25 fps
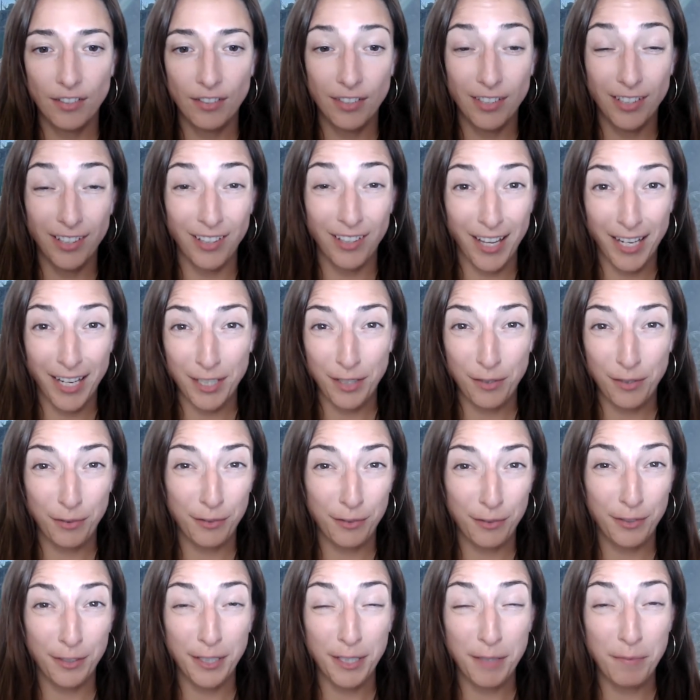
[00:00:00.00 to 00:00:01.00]
the lights were
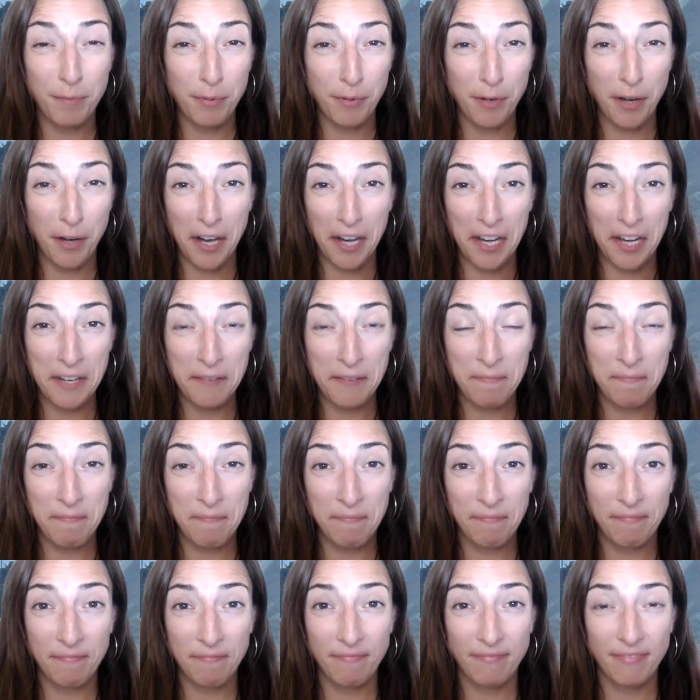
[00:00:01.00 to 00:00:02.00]
really bright
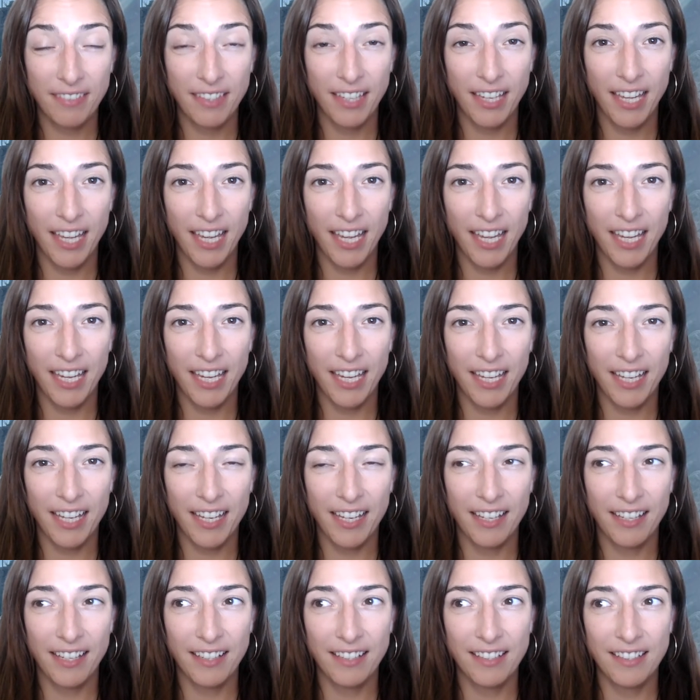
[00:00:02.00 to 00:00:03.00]

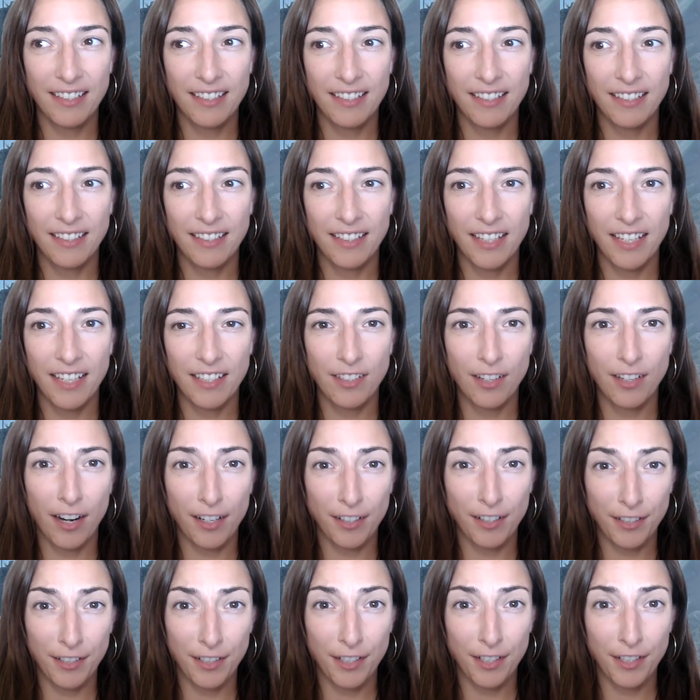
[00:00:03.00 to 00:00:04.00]
and that
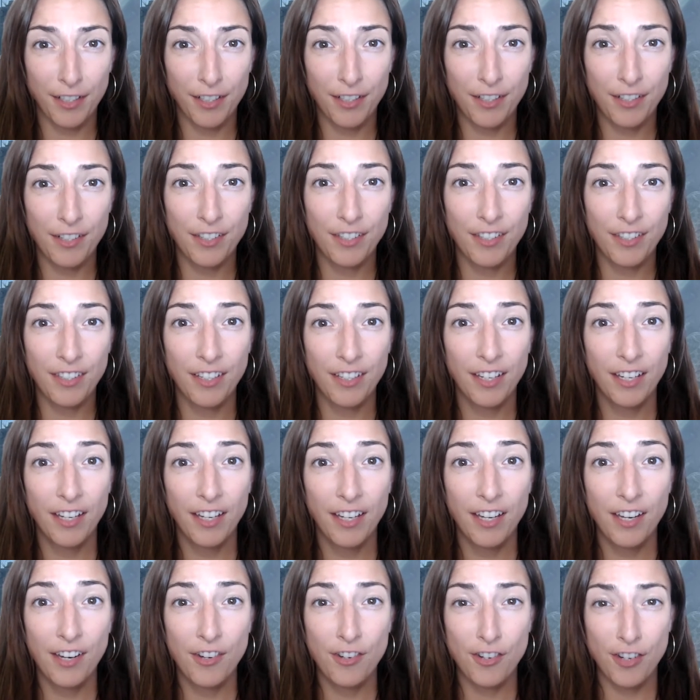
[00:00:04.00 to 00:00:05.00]
doctors
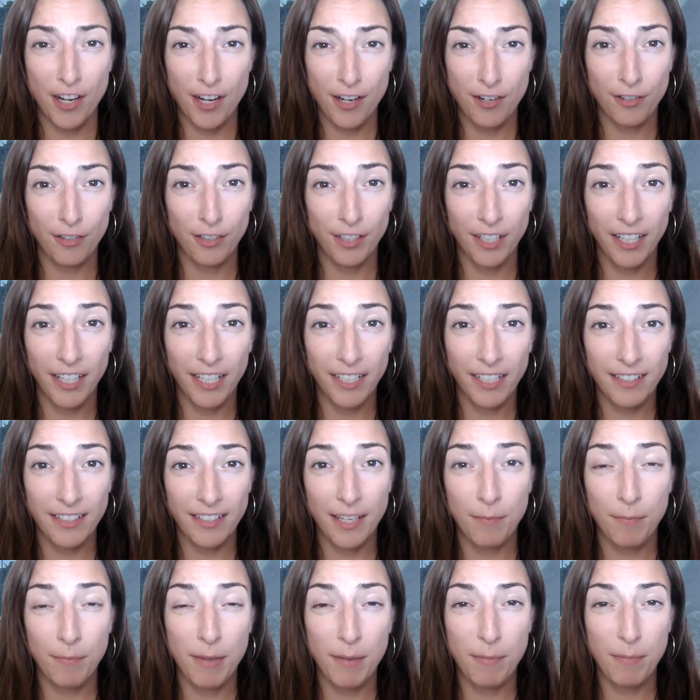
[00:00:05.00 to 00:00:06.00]
generally like to
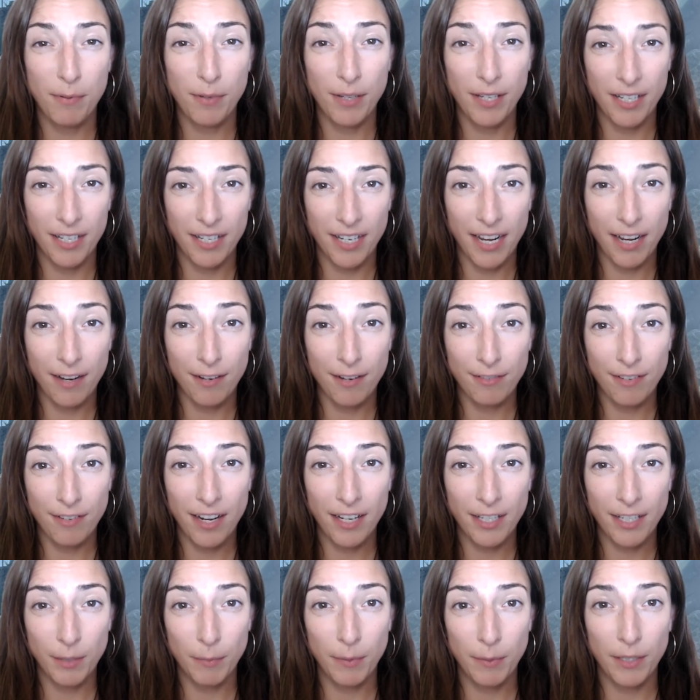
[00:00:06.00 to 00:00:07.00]
get people in and out of
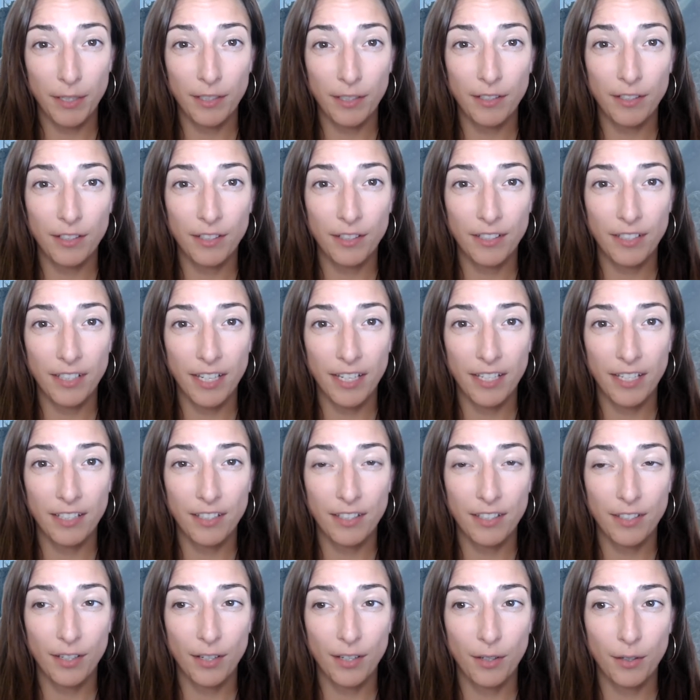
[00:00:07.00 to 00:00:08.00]
hospitals. And
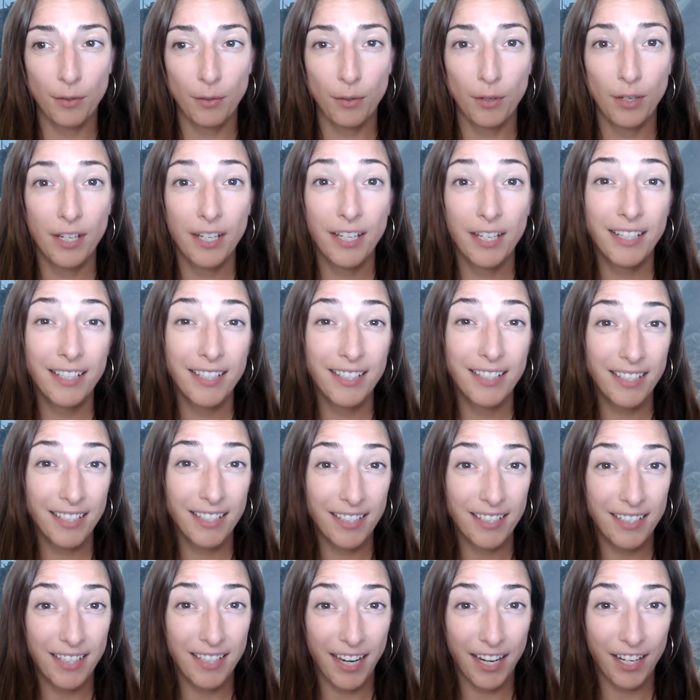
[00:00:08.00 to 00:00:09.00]
so
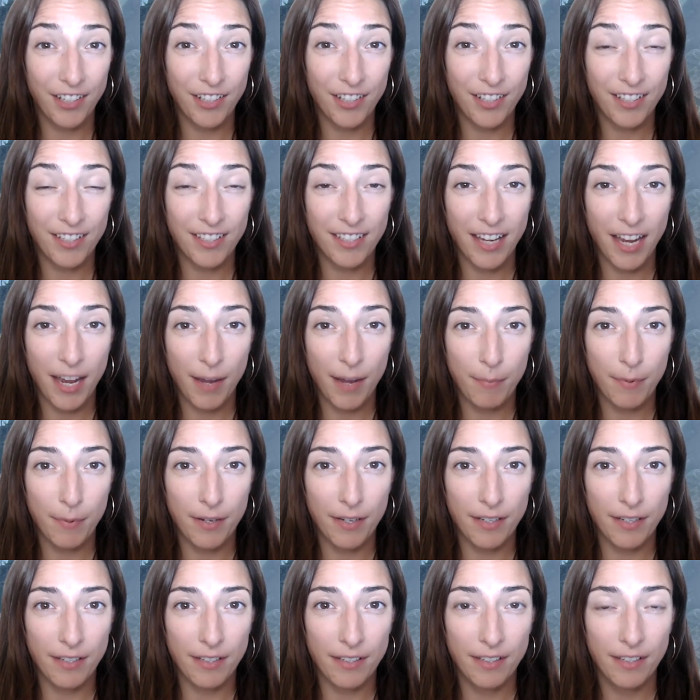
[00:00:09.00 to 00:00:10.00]
C-sections
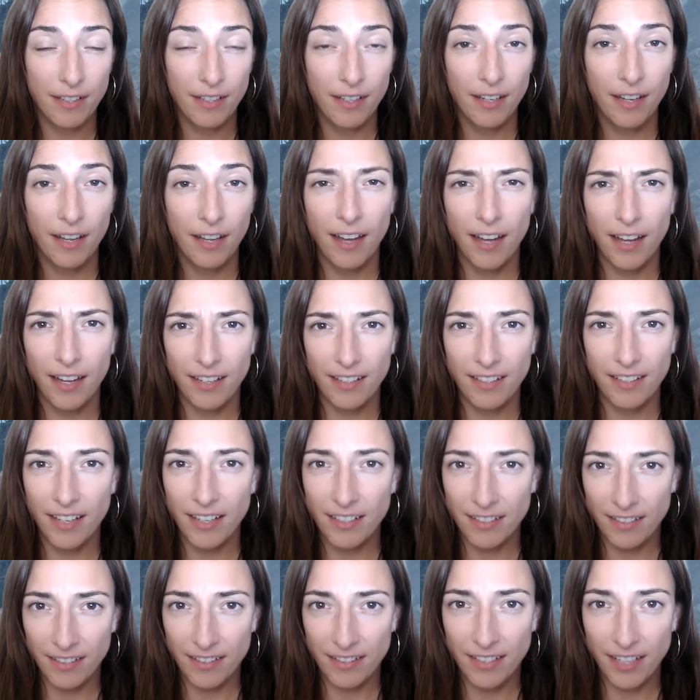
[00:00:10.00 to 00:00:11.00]
happen
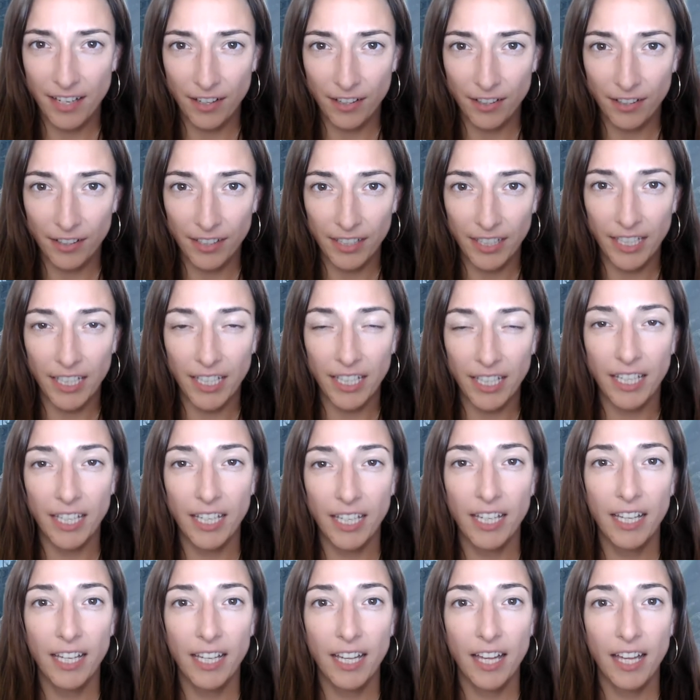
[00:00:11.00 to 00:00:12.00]
unnecessarily.
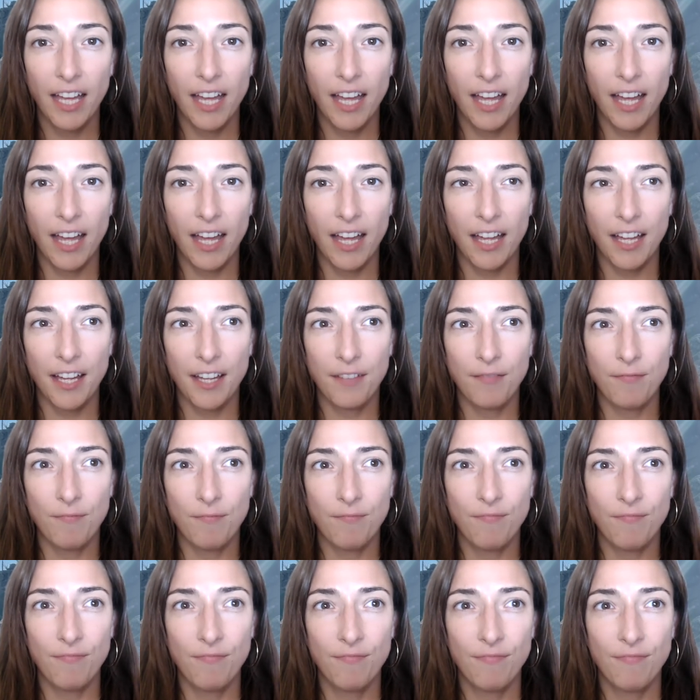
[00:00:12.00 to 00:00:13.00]

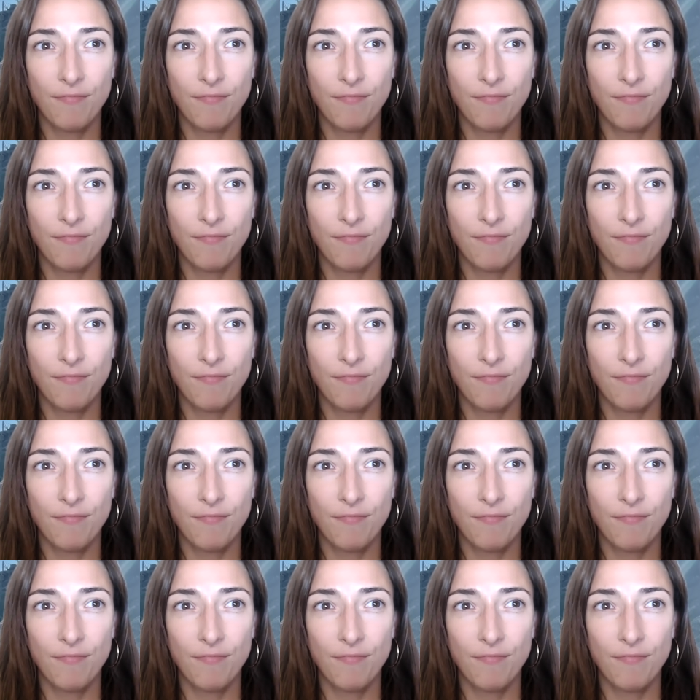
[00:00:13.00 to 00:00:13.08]
And